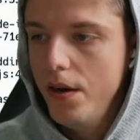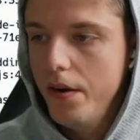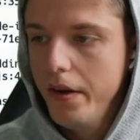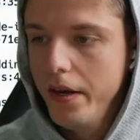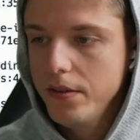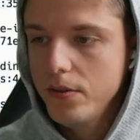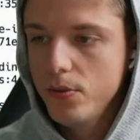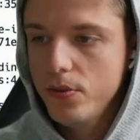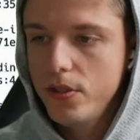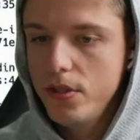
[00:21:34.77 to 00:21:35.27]
Okay,
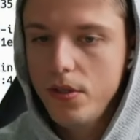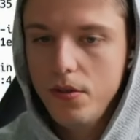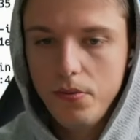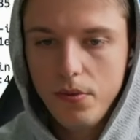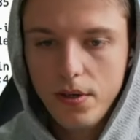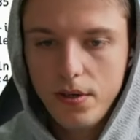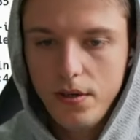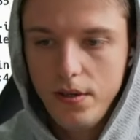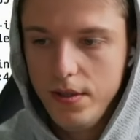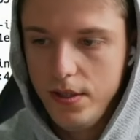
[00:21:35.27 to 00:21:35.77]
so we're still
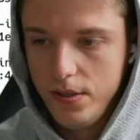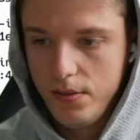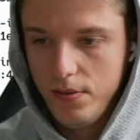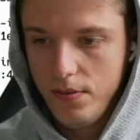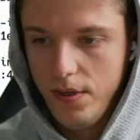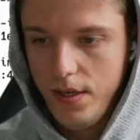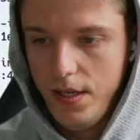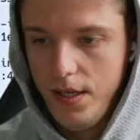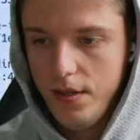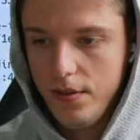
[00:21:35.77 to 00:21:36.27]
working on this one
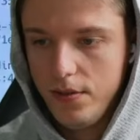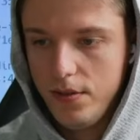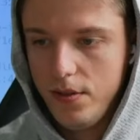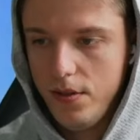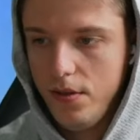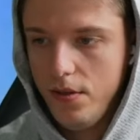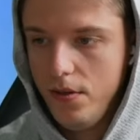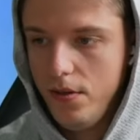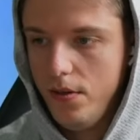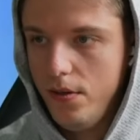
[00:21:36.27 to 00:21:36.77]
right here.
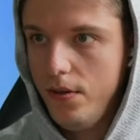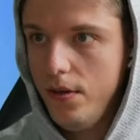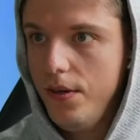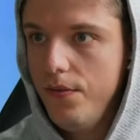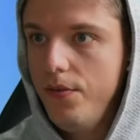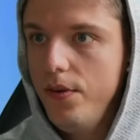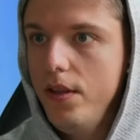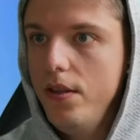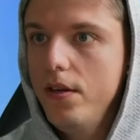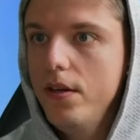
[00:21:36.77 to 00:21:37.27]
So if
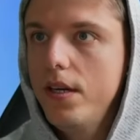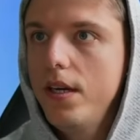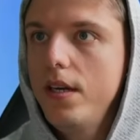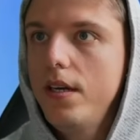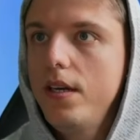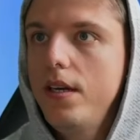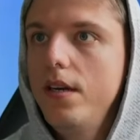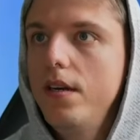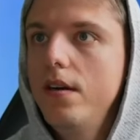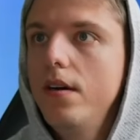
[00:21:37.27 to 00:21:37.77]
we look at
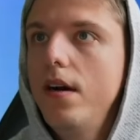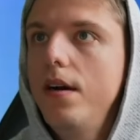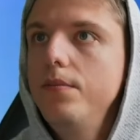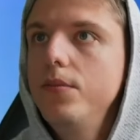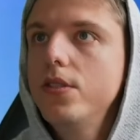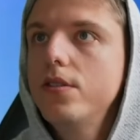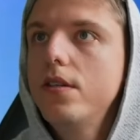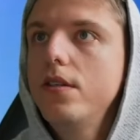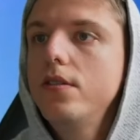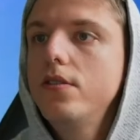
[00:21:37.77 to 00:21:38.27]
here, I'm
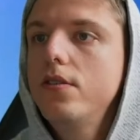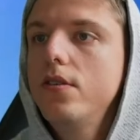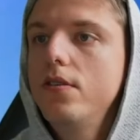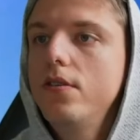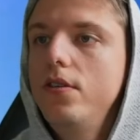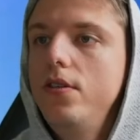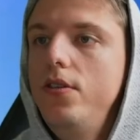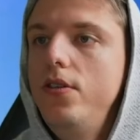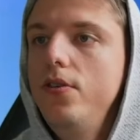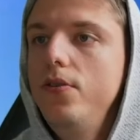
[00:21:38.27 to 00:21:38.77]
just going to
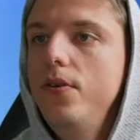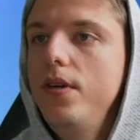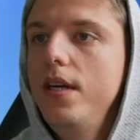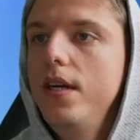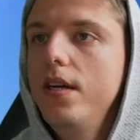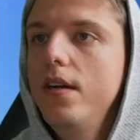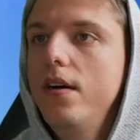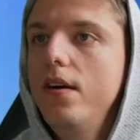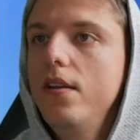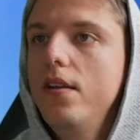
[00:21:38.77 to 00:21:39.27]
start
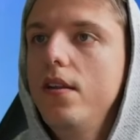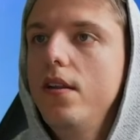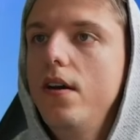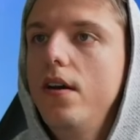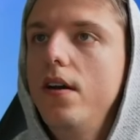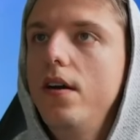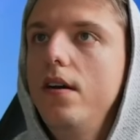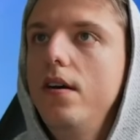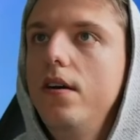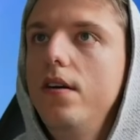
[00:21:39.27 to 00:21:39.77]
doing a
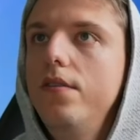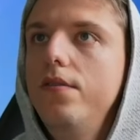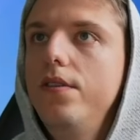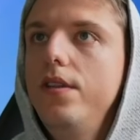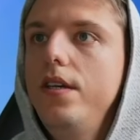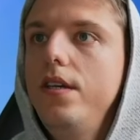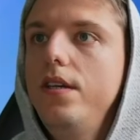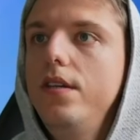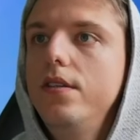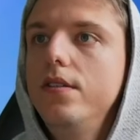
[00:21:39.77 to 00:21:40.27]
lot of
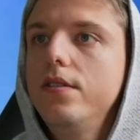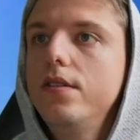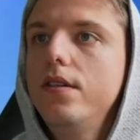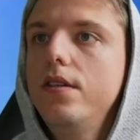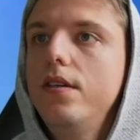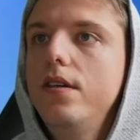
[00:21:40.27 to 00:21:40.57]
these